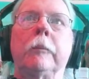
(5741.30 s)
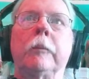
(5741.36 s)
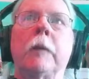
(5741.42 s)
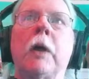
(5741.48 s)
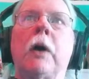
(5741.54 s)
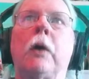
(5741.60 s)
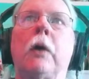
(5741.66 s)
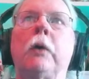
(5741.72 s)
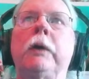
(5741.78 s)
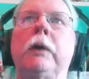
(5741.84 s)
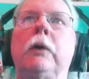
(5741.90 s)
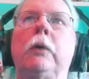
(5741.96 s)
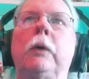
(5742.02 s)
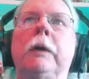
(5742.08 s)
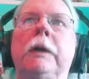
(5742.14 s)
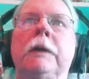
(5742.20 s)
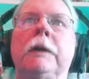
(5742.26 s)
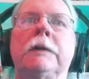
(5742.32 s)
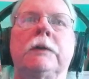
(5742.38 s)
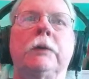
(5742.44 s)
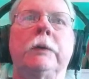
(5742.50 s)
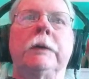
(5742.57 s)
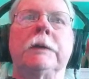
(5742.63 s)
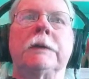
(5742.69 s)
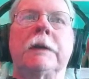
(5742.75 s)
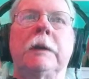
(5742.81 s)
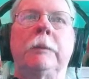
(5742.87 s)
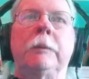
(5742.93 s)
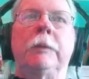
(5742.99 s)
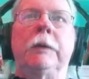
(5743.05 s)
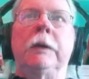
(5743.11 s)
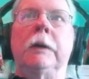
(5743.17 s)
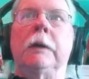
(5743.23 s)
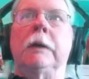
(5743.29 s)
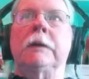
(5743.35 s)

Oh, you know what? It's doing the same thing.